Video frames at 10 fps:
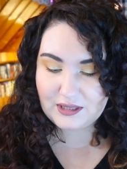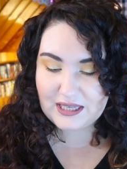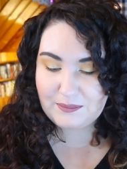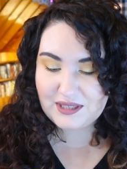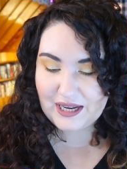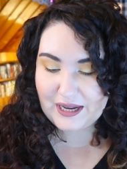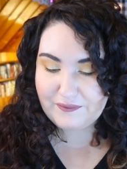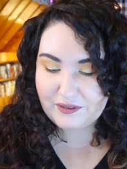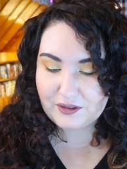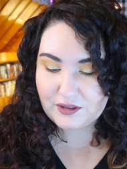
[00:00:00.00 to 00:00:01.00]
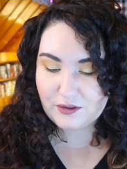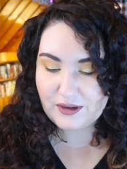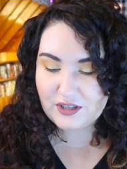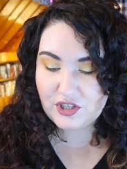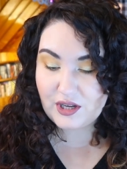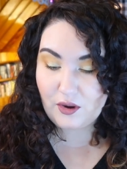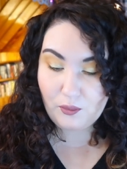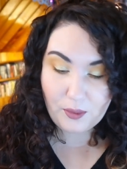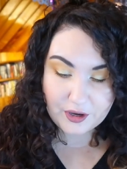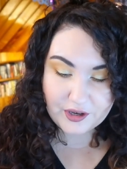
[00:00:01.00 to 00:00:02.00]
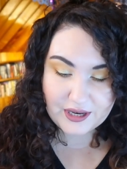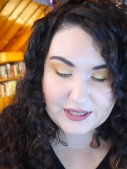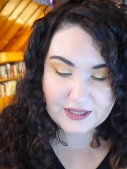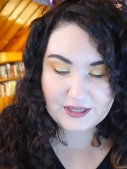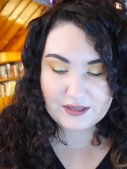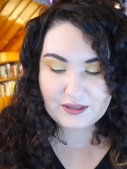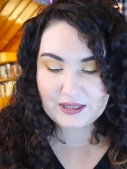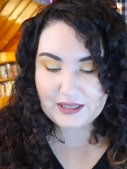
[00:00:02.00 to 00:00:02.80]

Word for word: deep dive thirst quenching water essence,